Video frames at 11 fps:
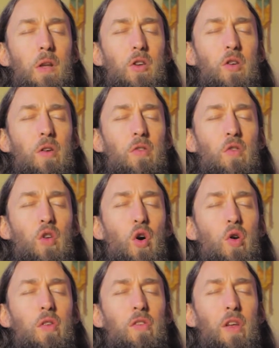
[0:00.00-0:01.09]
Just
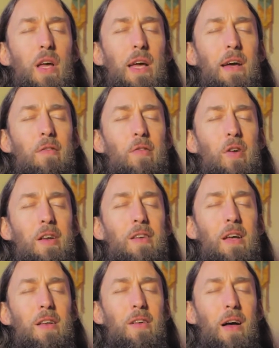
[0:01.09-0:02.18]
noticing every
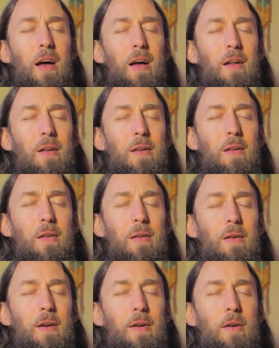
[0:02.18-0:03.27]
detail.
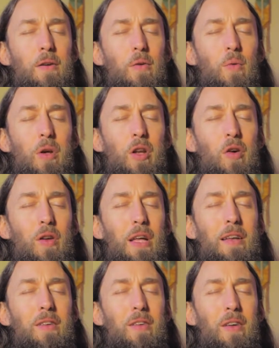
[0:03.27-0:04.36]
We don't
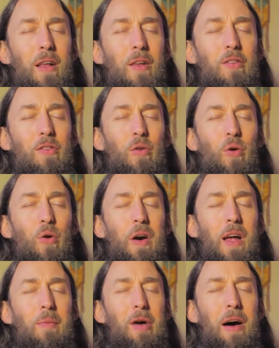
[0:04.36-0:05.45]
need to tell a
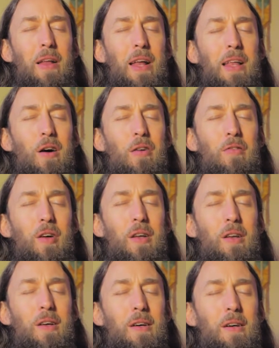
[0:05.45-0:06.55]
story about any of it.